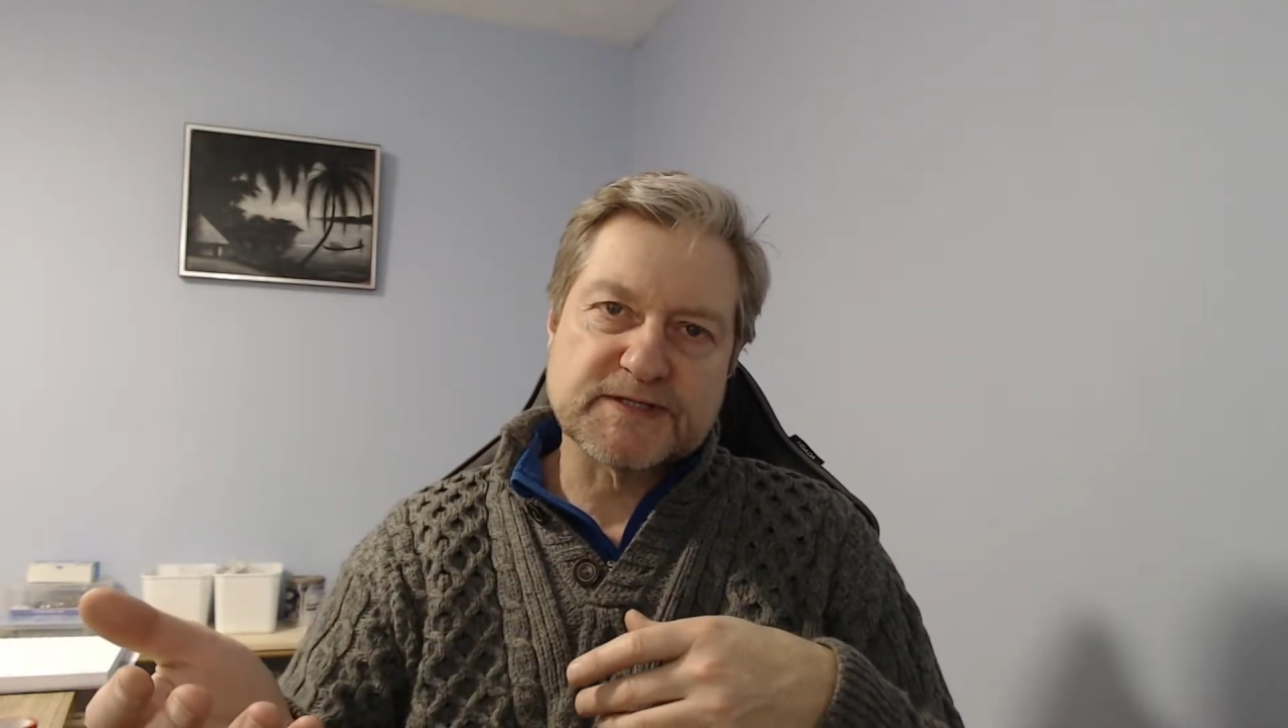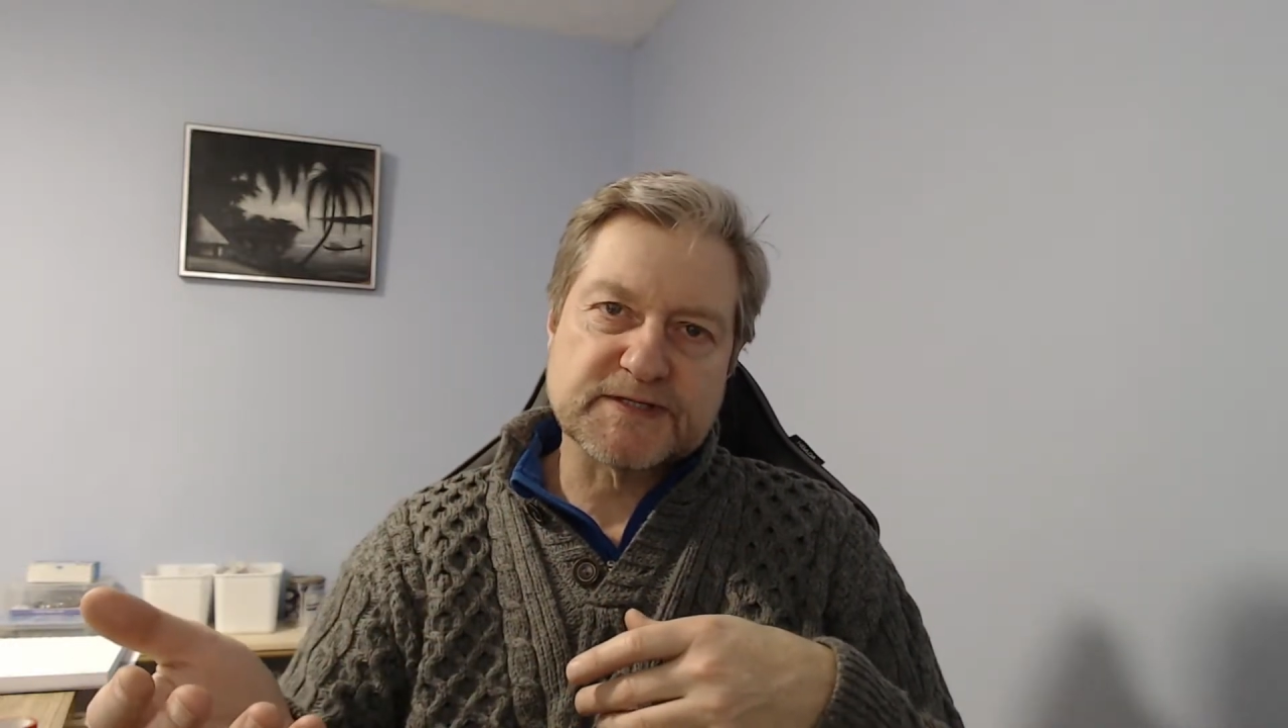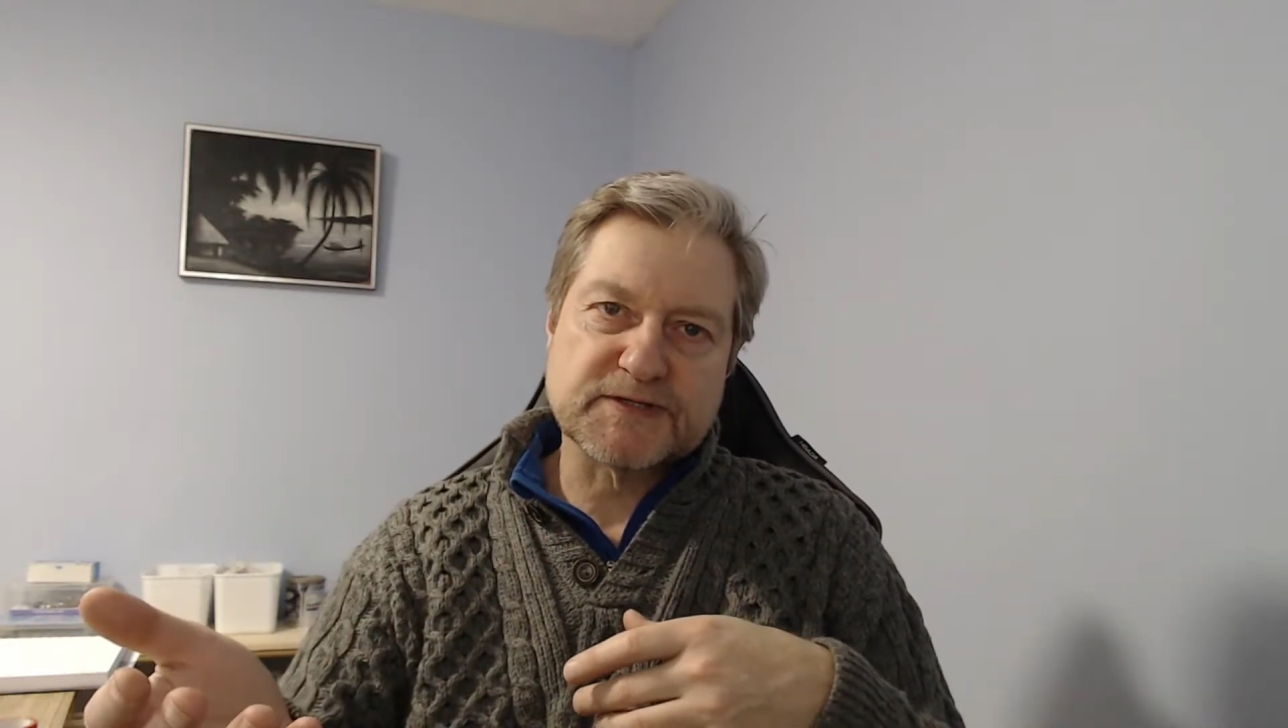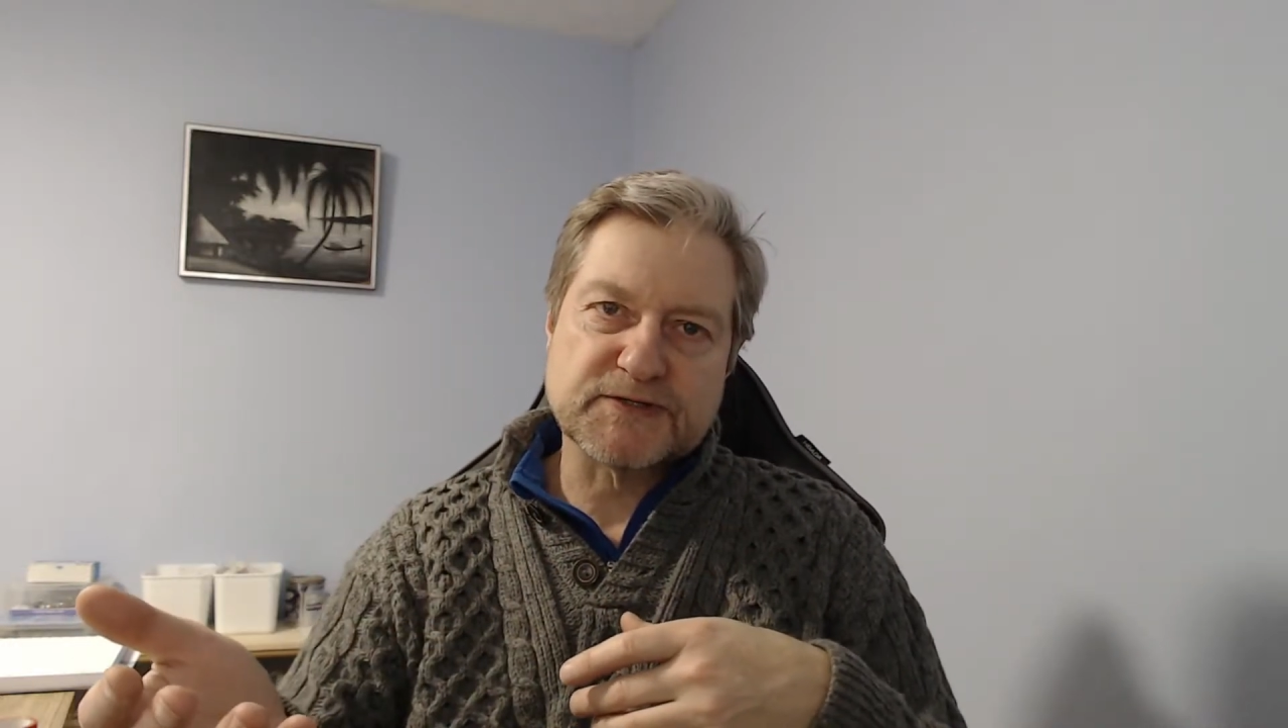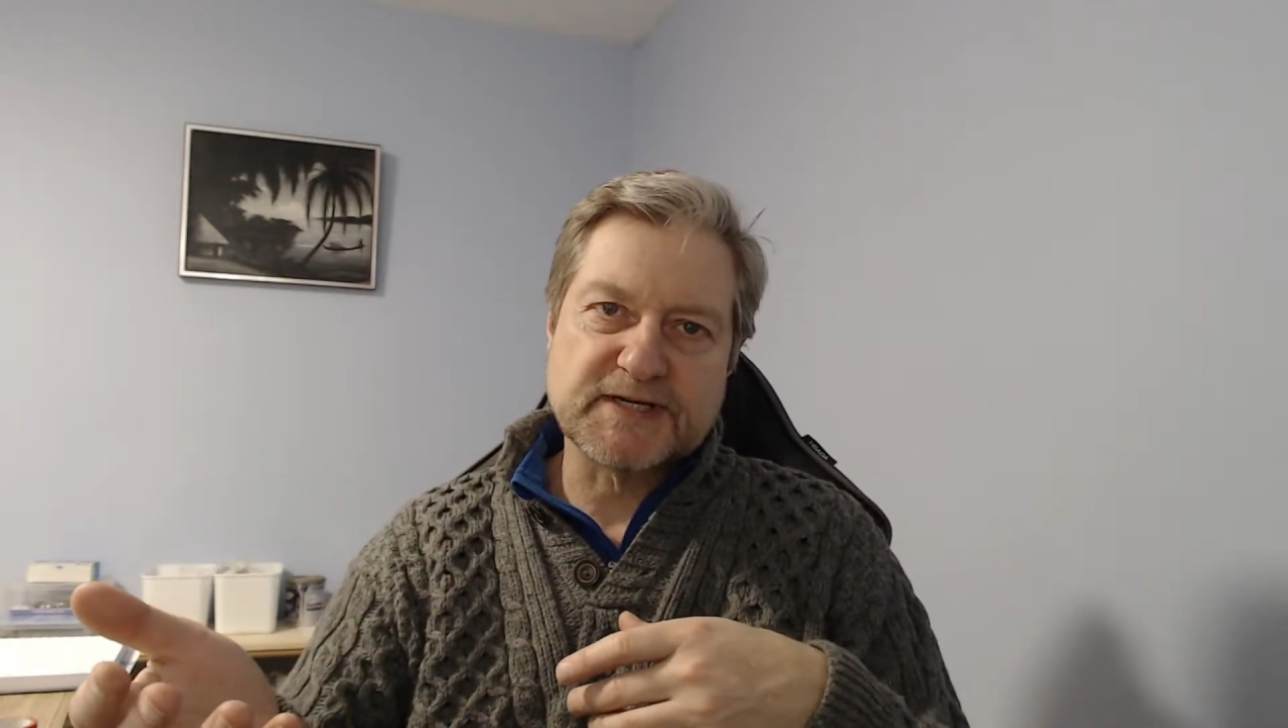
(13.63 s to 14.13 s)
is
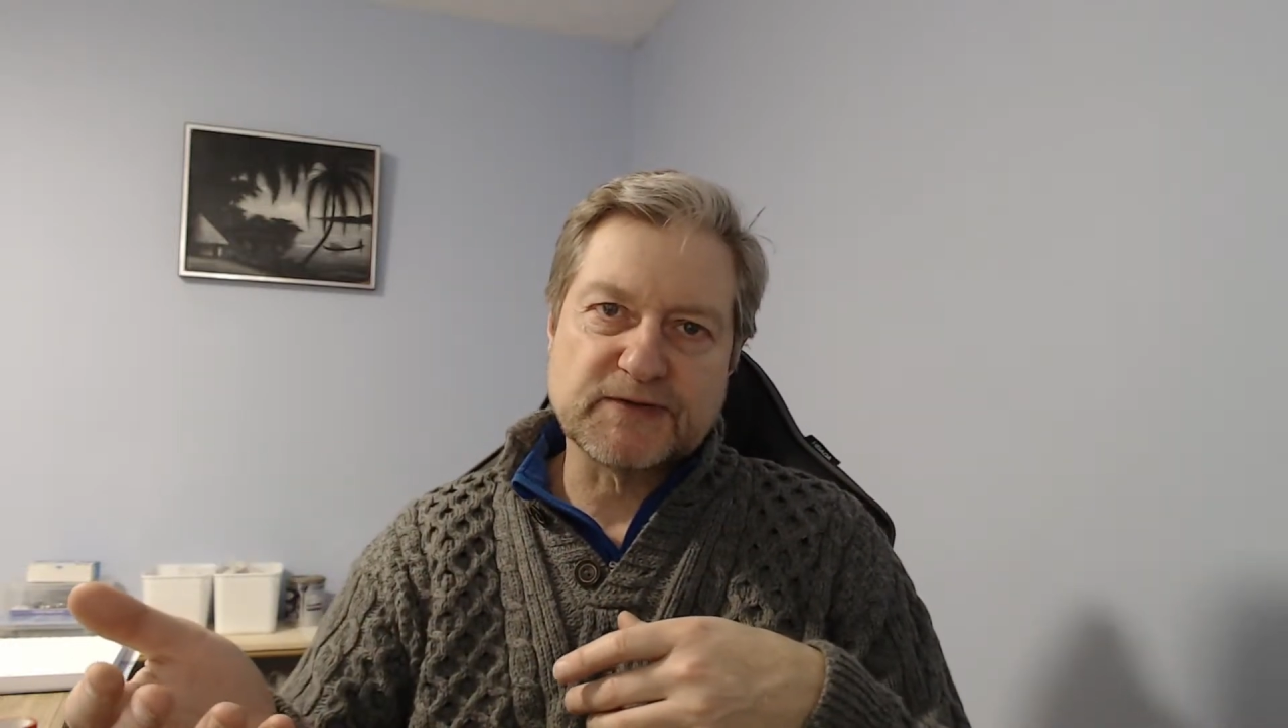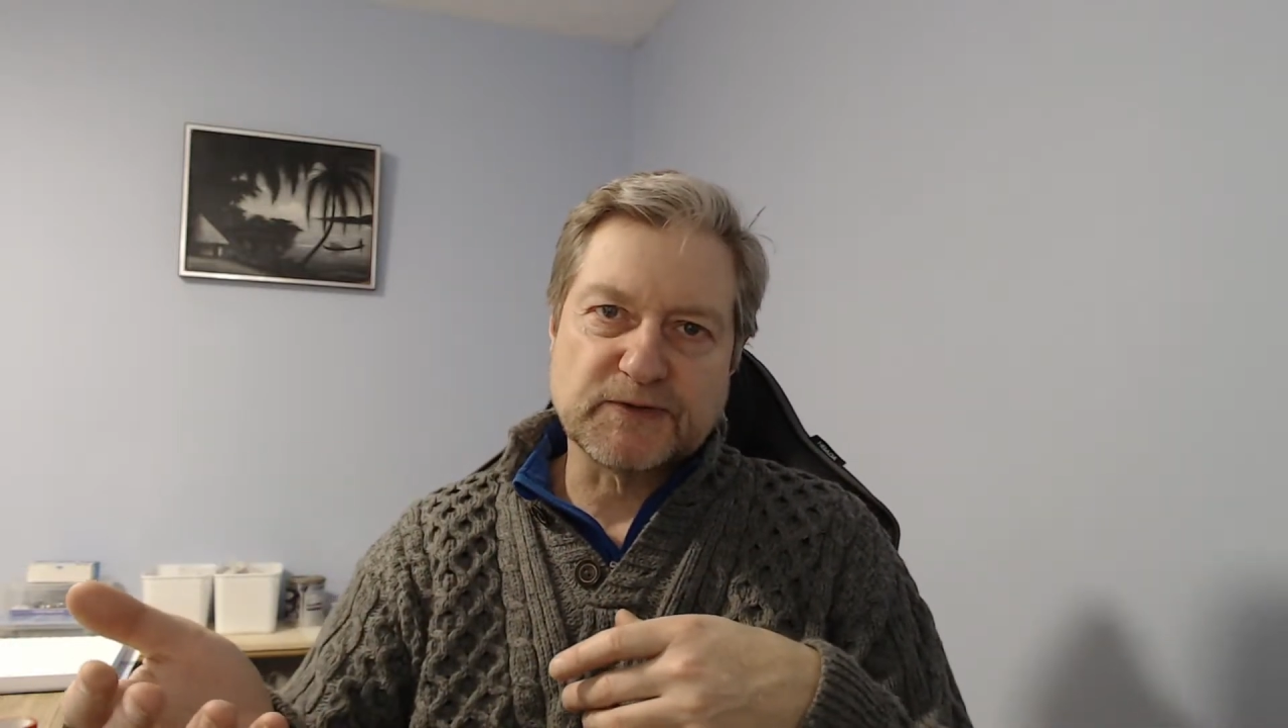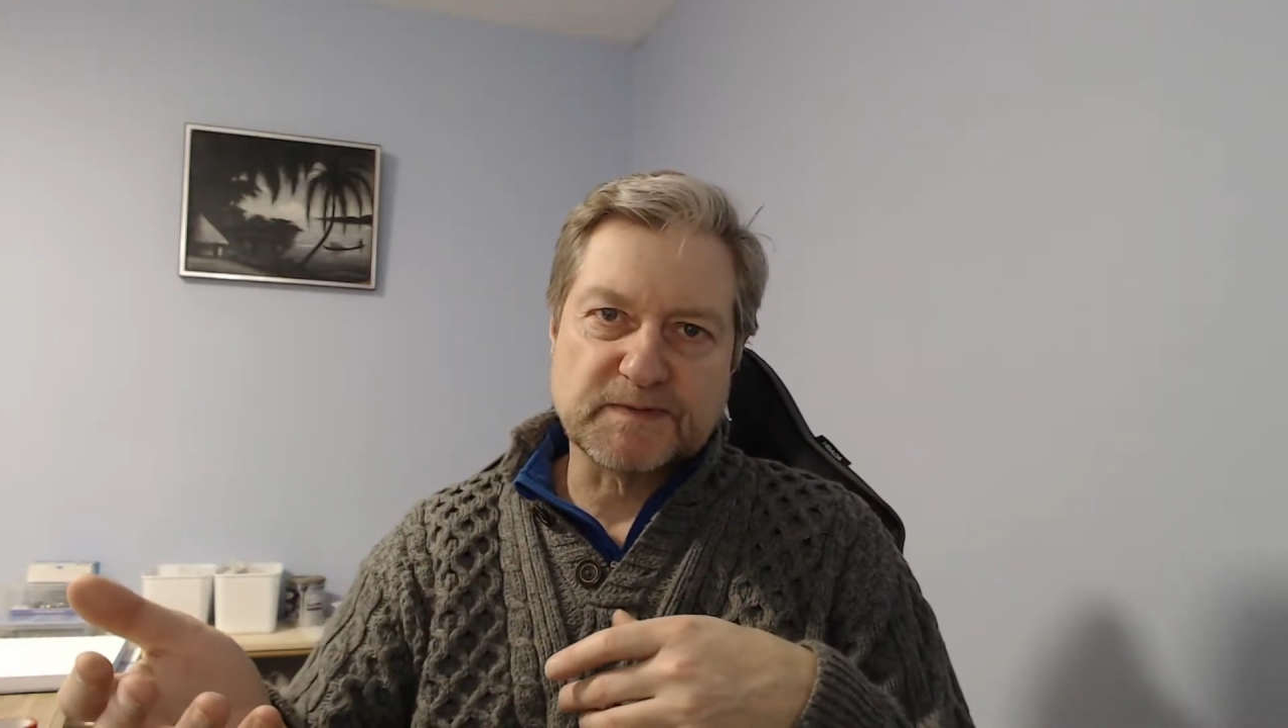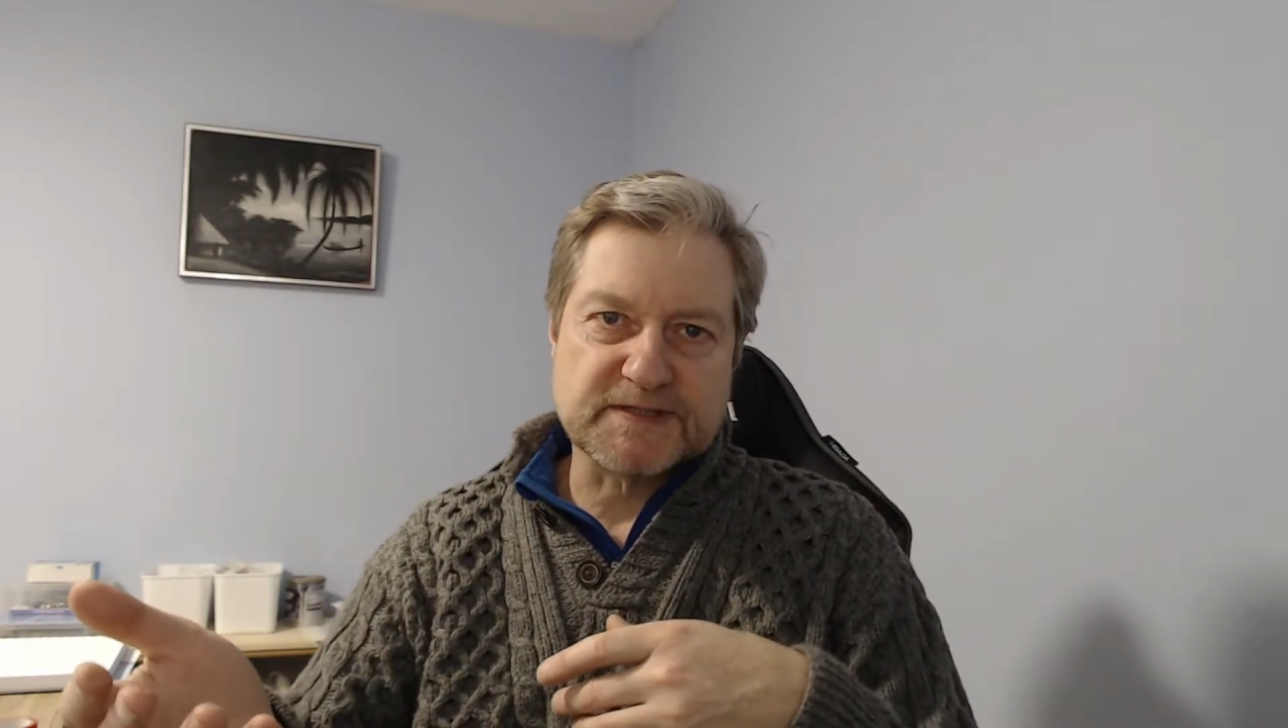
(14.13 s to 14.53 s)
a tricky old